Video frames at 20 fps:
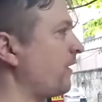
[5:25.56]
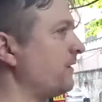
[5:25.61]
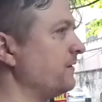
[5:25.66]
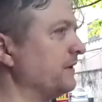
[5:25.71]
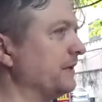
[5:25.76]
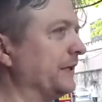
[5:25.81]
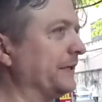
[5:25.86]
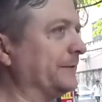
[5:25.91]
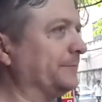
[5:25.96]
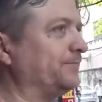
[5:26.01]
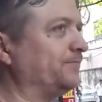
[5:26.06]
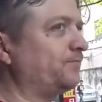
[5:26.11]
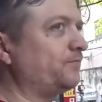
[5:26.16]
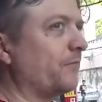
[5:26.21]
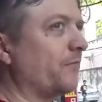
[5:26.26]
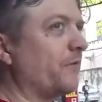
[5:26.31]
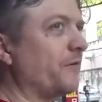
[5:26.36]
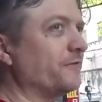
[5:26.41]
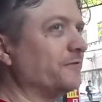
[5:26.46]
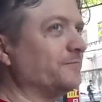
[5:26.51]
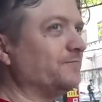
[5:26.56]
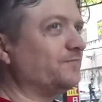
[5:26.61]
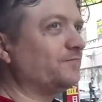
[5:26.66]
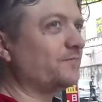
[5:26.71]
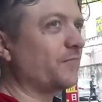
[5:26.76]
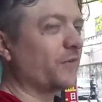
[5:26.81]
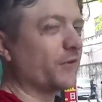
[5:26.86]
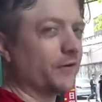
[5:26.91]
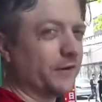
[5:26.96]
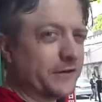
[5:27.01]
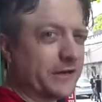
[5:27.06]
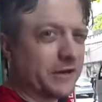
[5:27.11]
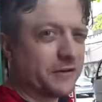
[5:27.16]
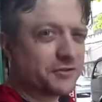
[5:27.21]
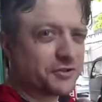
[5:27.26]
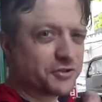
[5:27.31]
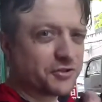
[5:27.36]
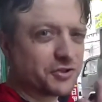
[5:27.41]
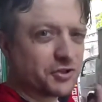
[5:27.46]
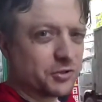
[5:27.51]
And right now
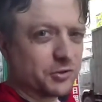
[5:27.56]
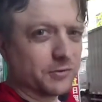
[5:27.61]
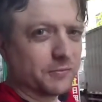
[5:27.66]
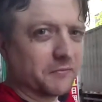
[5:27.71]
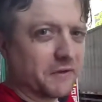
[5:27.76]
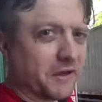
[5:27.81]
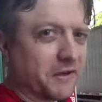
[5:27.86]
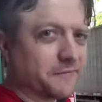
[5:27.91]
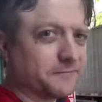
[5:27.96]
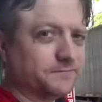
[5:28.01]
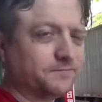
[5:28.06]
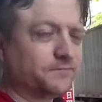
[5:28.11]
it's just you and me.